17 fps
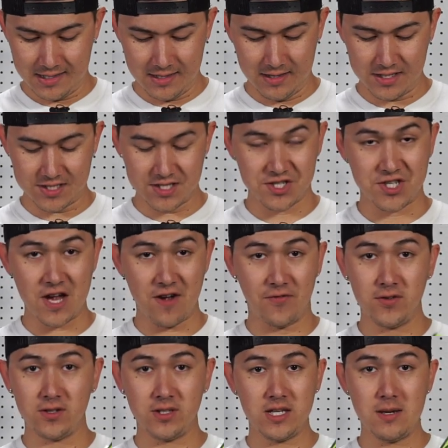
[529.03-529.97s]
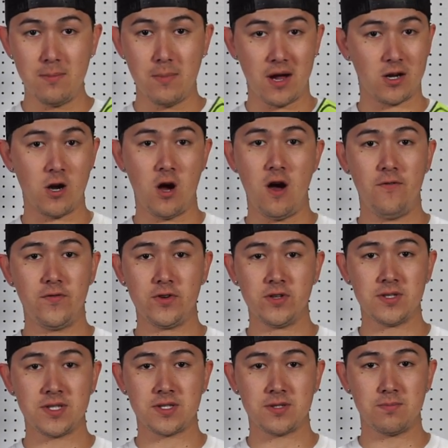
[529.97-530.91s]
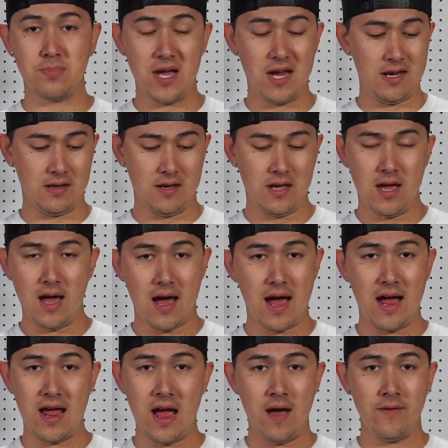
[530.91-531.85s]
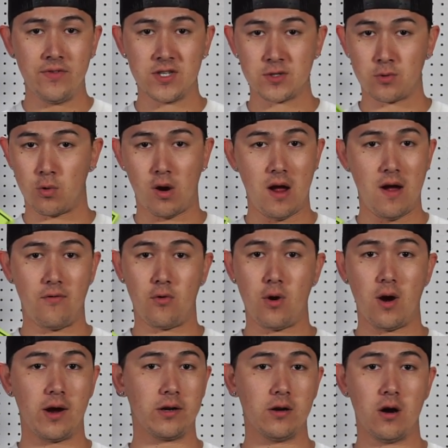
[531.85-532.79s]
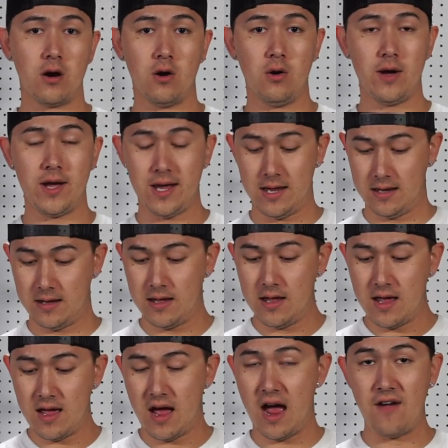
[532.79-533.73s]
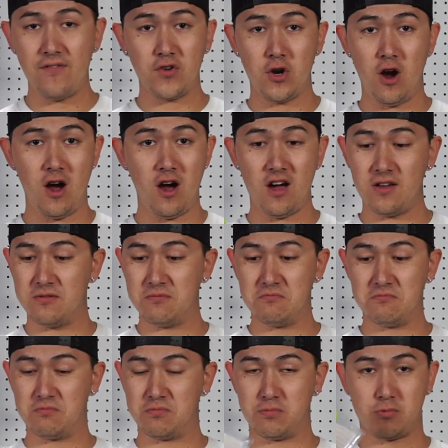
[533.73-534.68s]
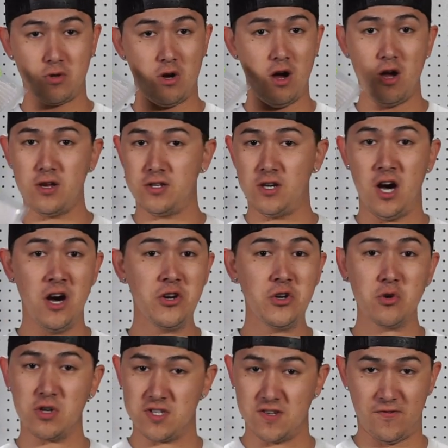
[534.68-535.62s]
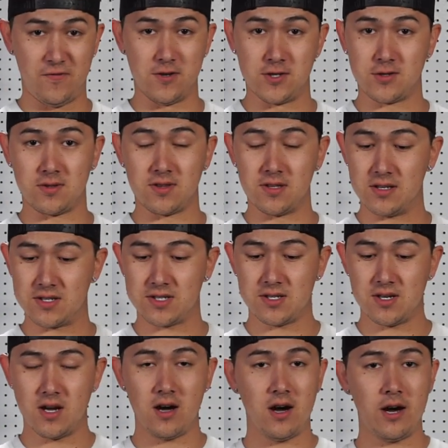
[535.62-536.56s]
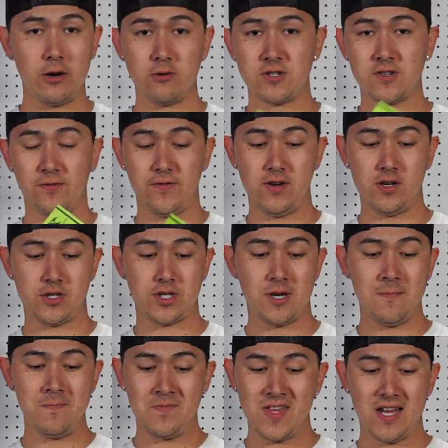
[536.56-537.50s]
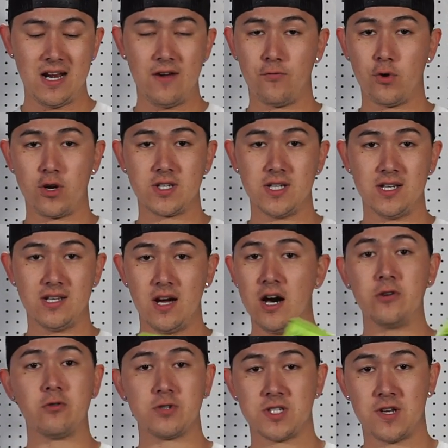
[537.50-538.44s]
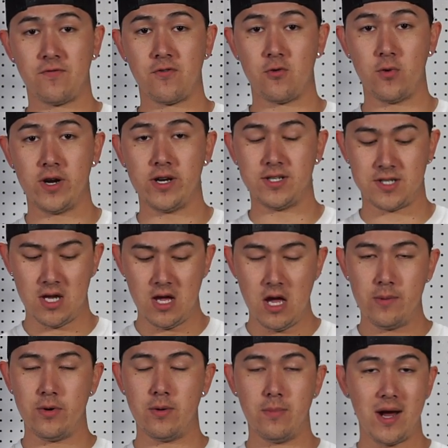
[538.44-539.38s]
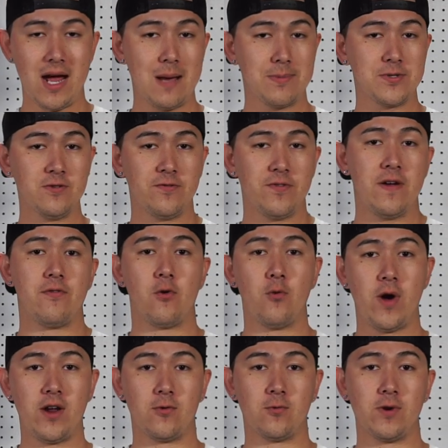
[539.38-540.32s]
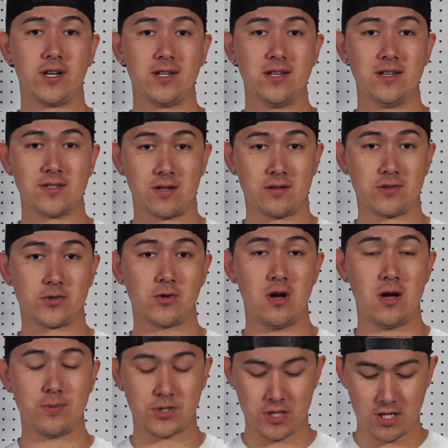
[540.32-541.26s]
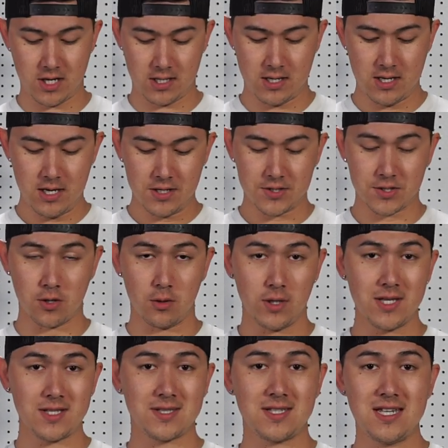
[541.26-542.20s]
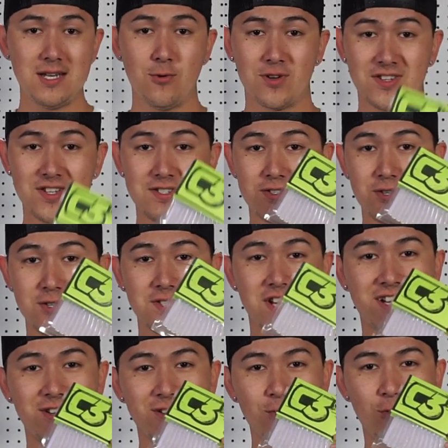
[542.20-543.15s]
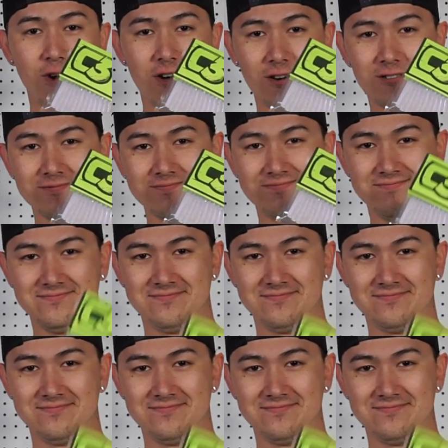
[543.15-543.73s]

This is definitely my confidence bait. I have this wherever I go, and I've caught hundreds of fish with this. Hundreds of fish, and I've rigged it hundreds of different ways, but my absolute favorite way to rig it is on a drop shot. So let's see what this looks like underwater.